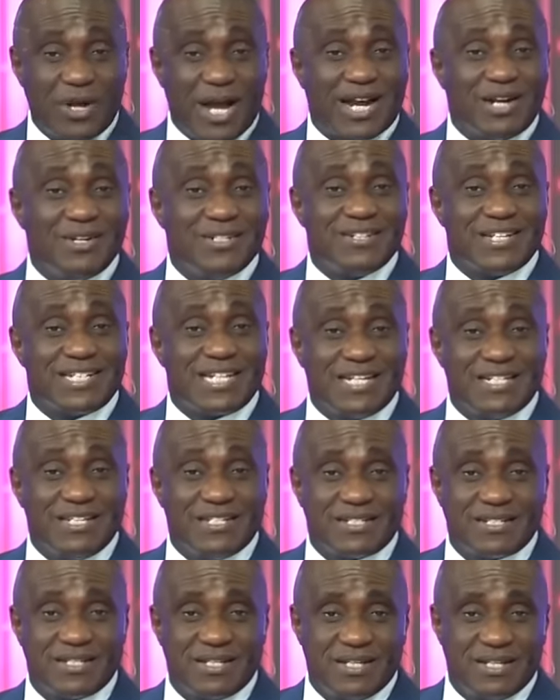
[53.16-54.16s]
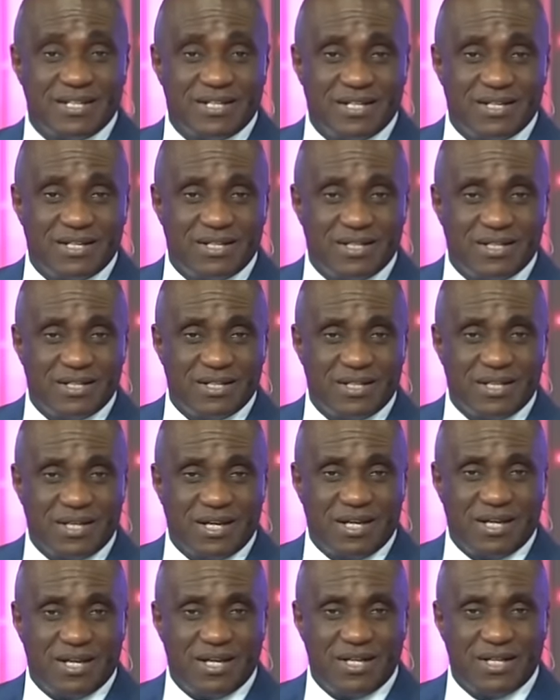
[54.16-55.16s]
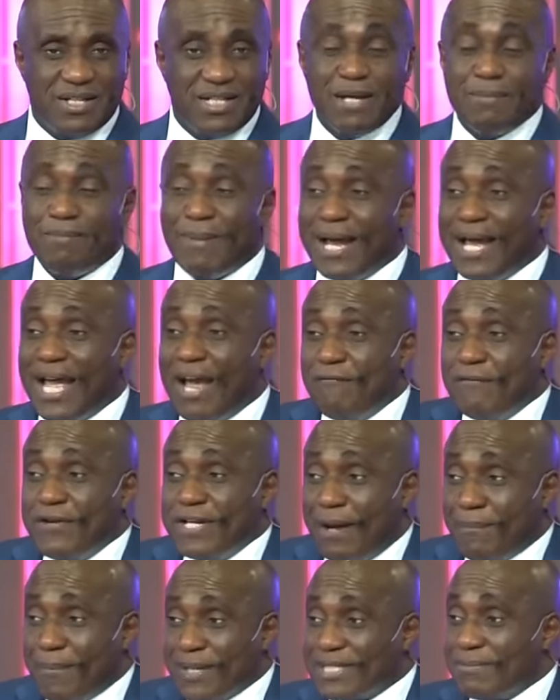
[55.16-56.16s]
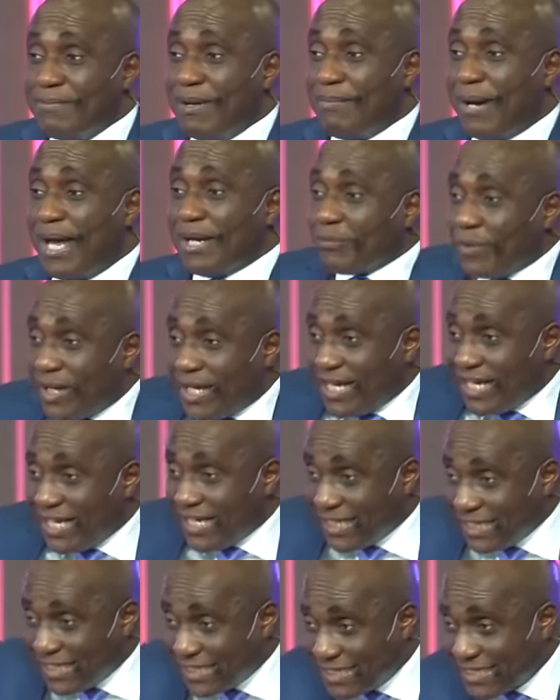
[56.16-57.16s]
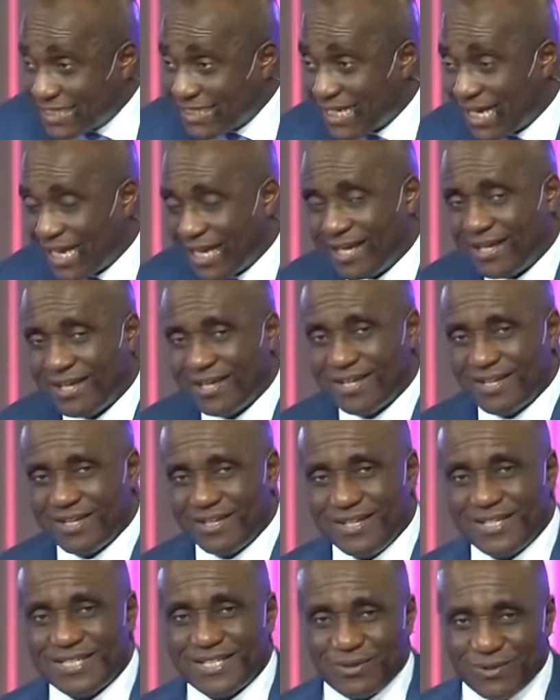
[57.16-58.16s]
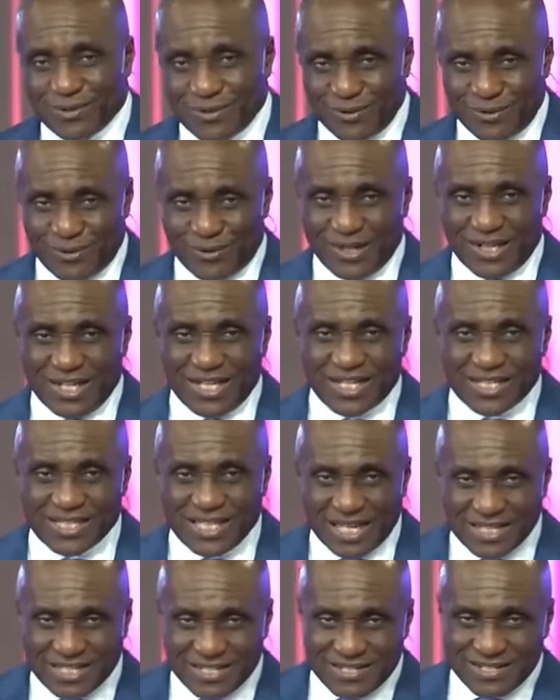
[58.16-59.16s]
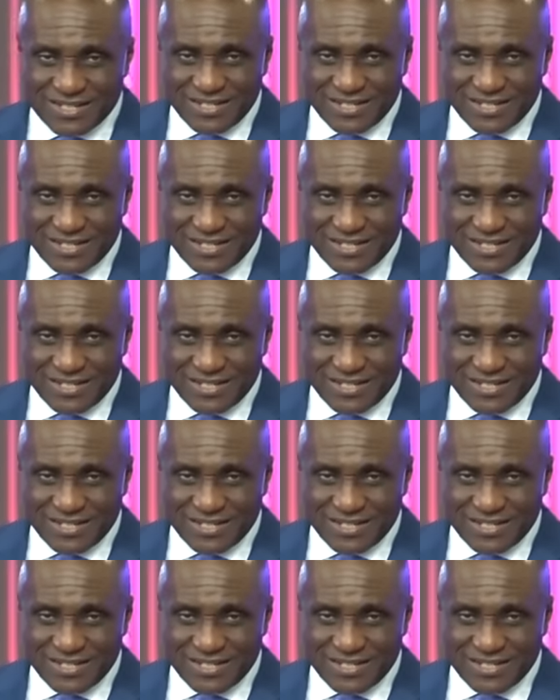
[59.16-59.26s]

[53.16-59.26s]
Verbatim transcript: you, how can you just like this? The man, everything that makes him a man will die. He said, No, no, no. That,